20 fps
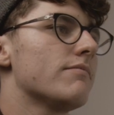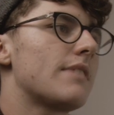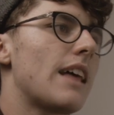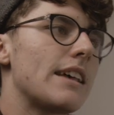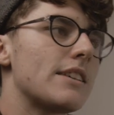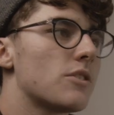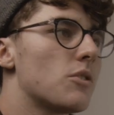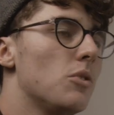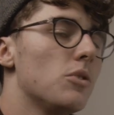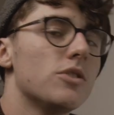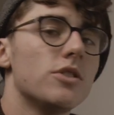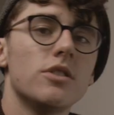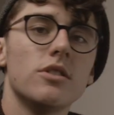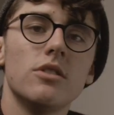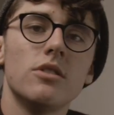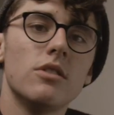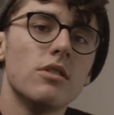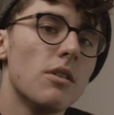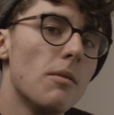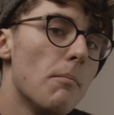That's cool
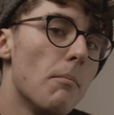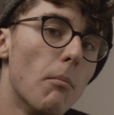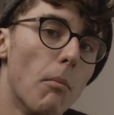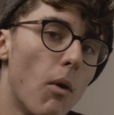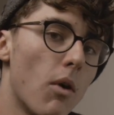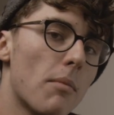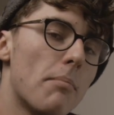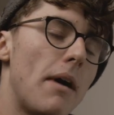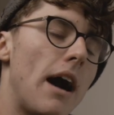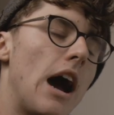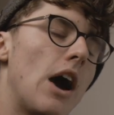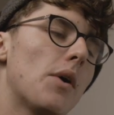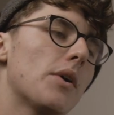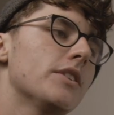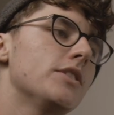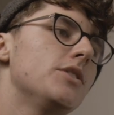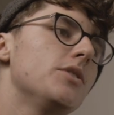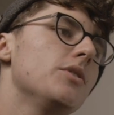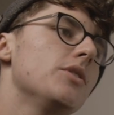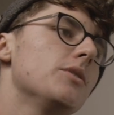too. More
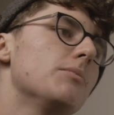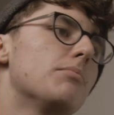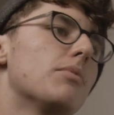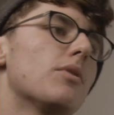power to you,